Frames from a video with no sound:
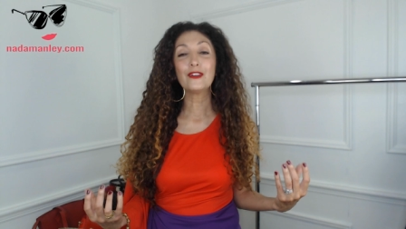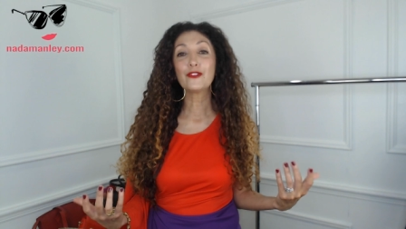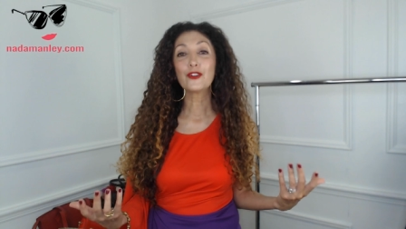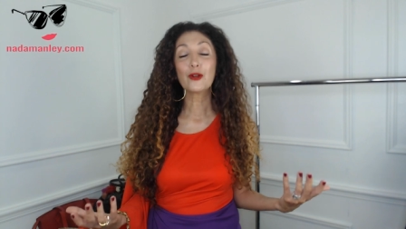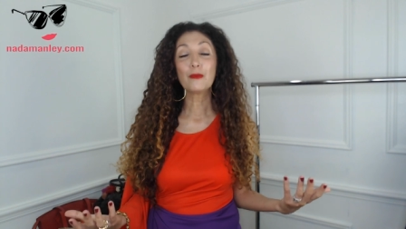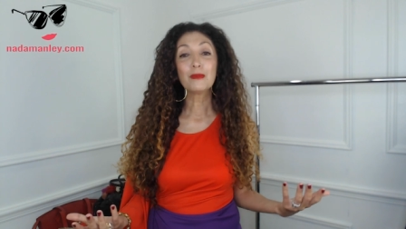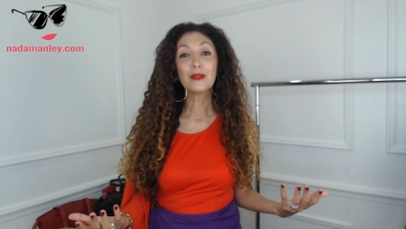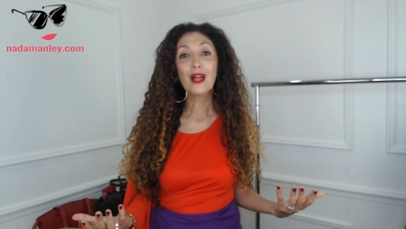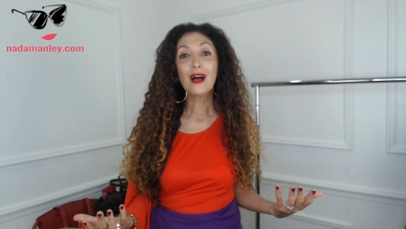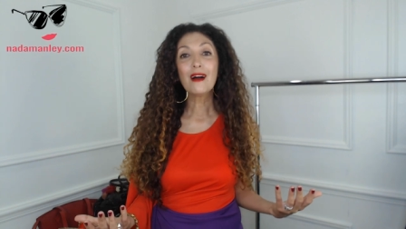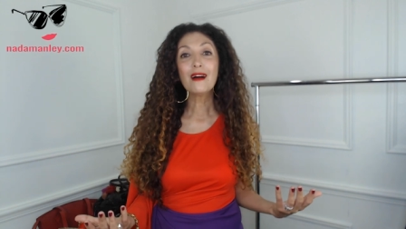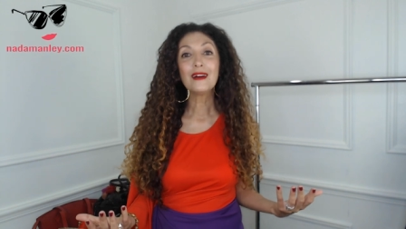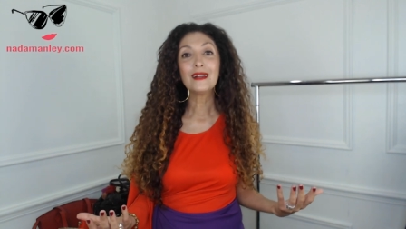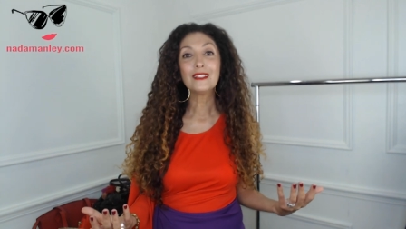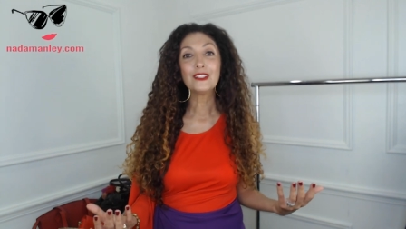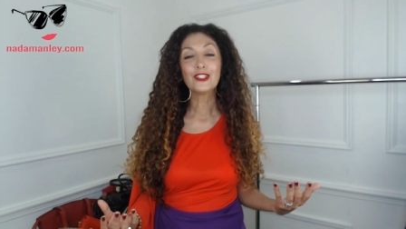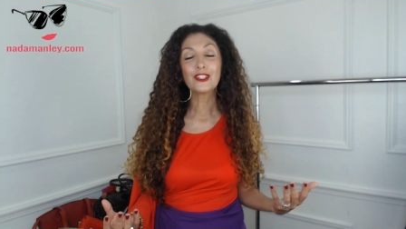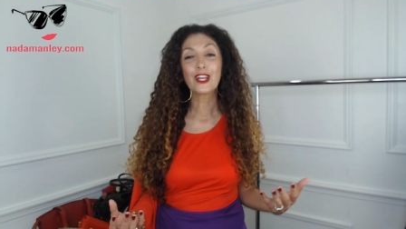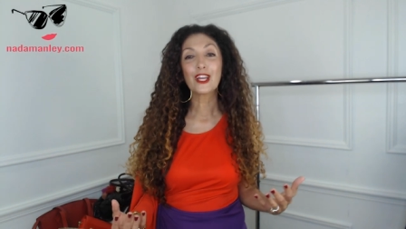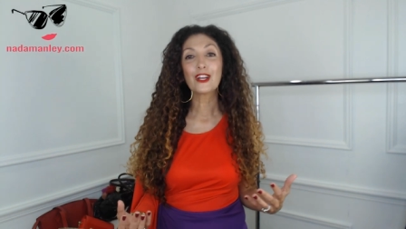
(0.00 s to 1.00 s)
you're blonde,
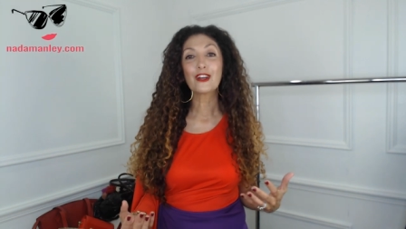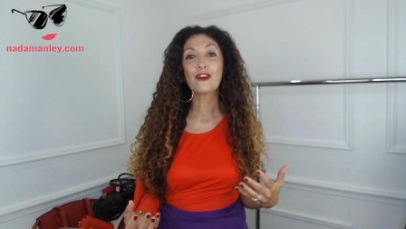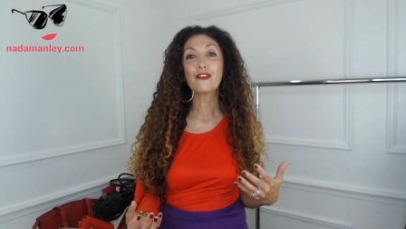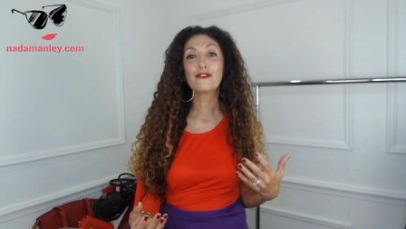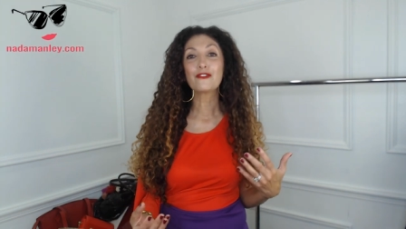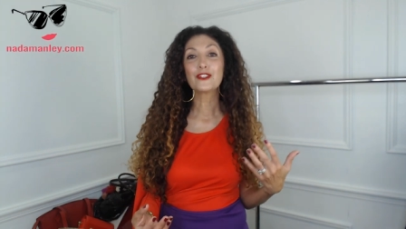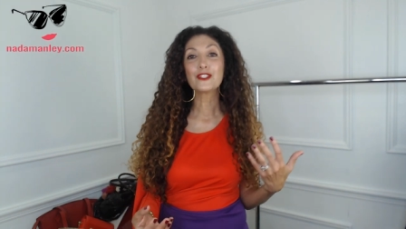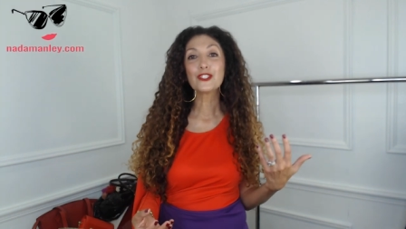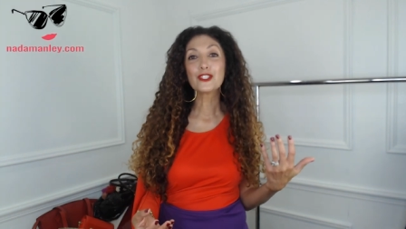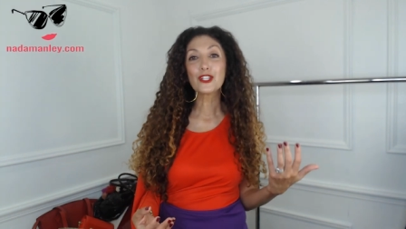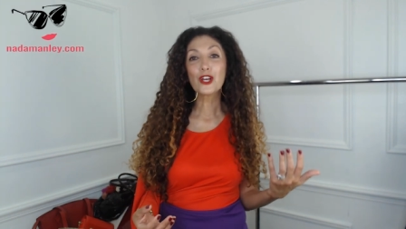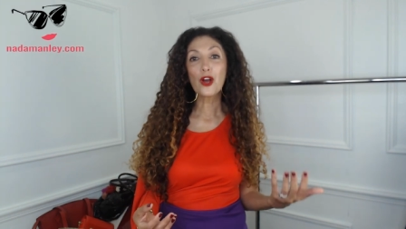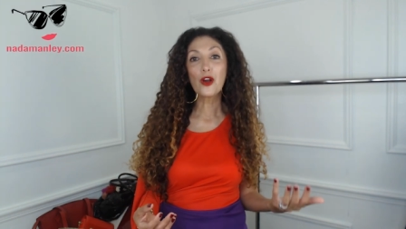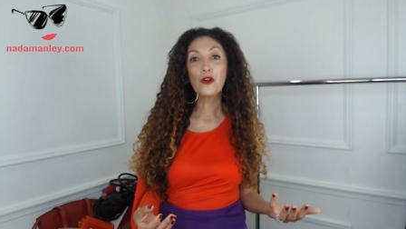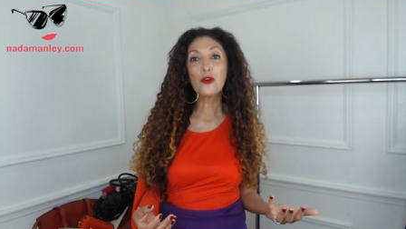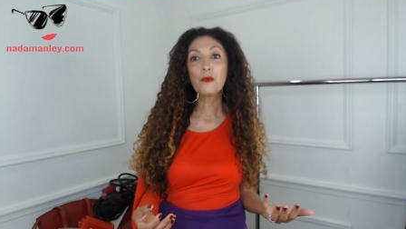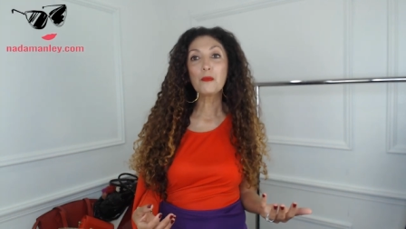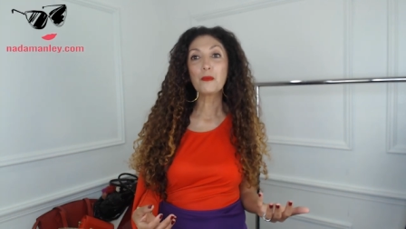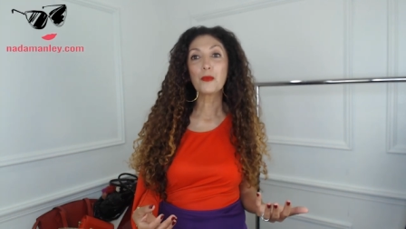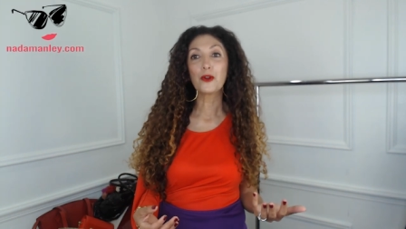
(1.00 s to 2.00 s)
you can go for
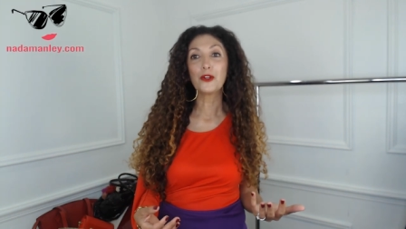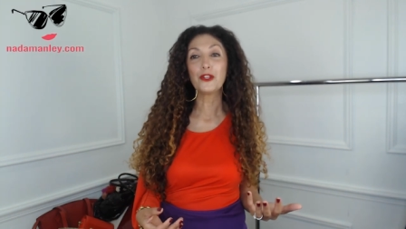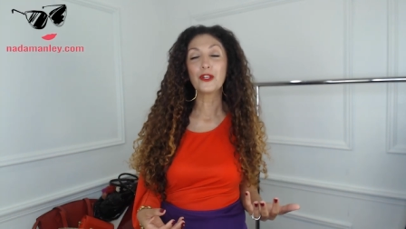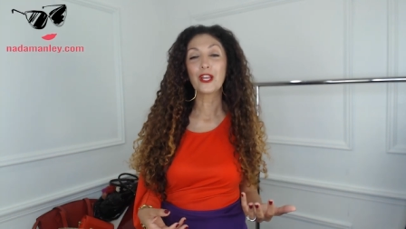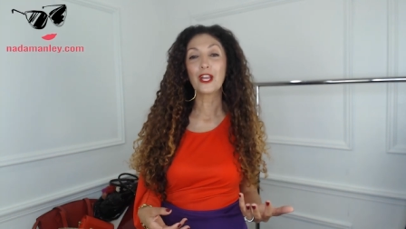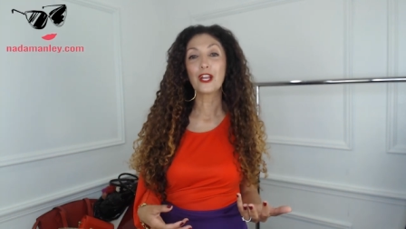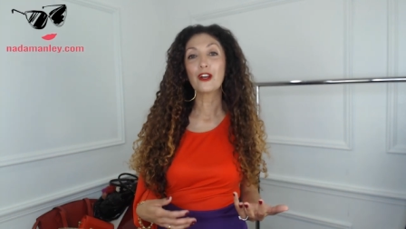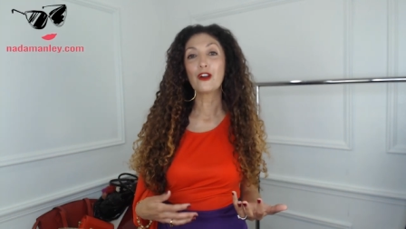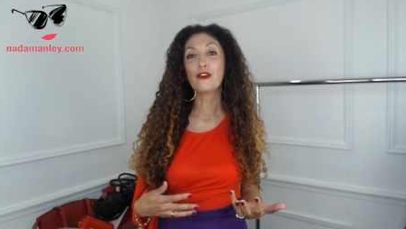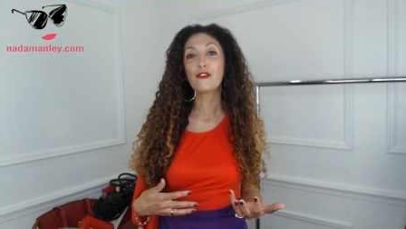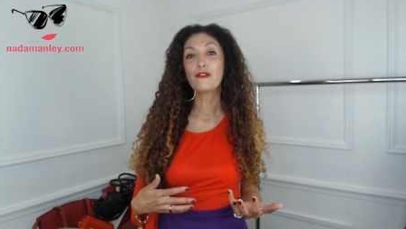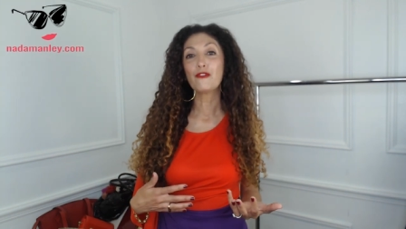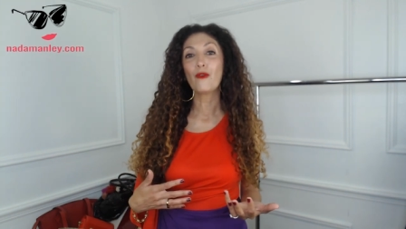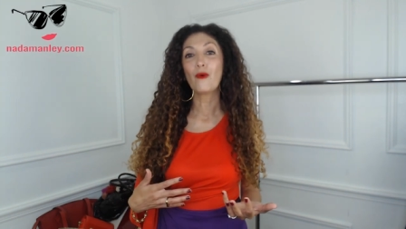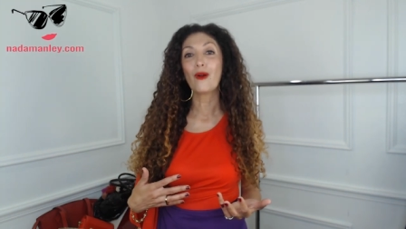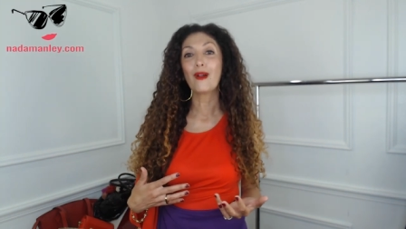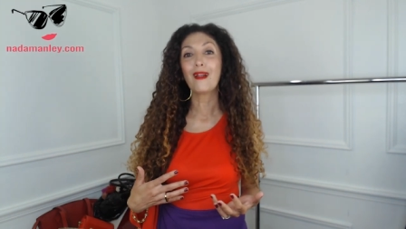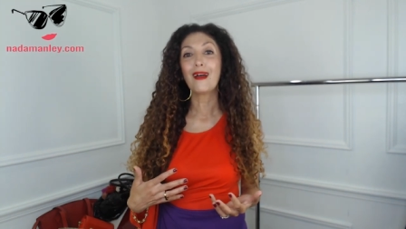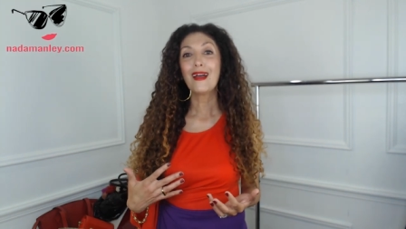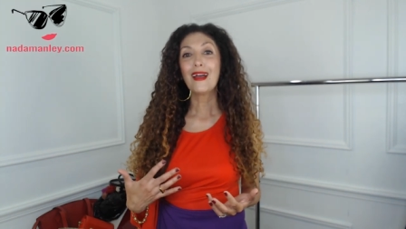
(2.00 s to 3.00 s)
taupe or you can go
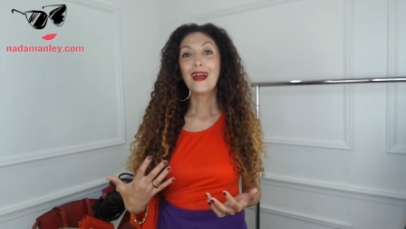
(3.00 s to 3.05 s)
for